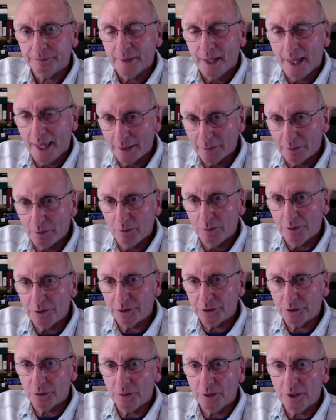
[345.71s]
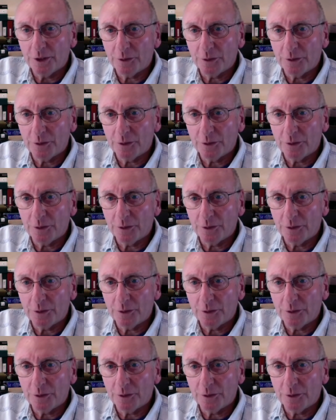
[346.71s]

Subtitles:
Hannibal, Missouri, his